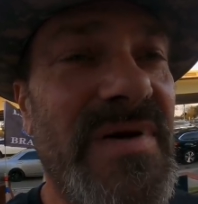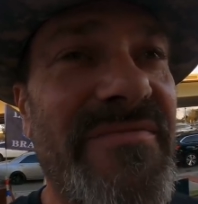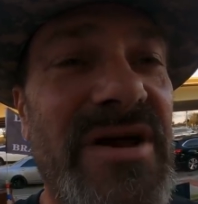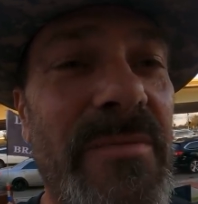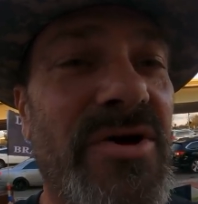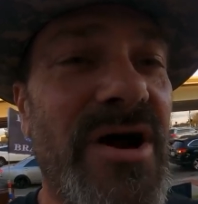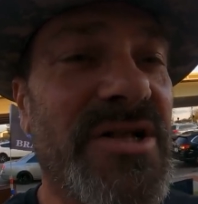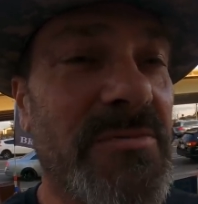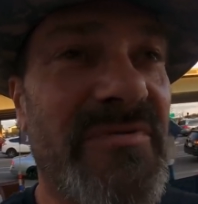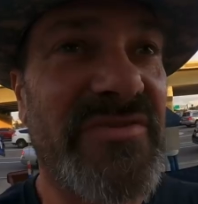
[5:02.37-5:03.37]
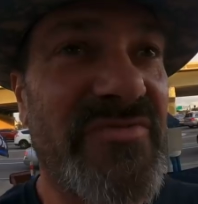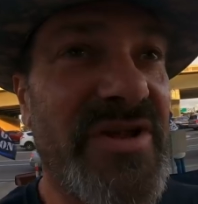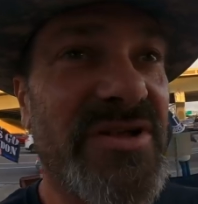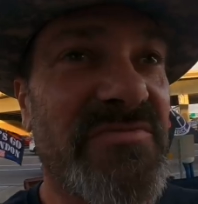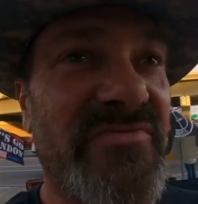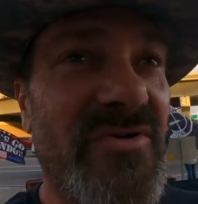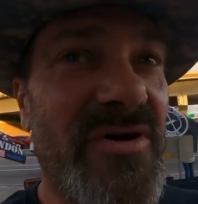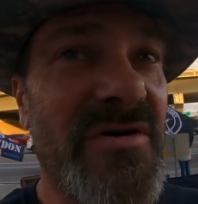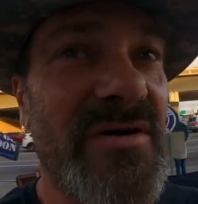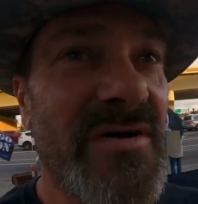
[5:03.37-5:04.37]
I've come across his videos
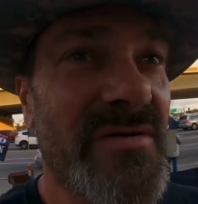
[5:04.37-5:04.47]
before,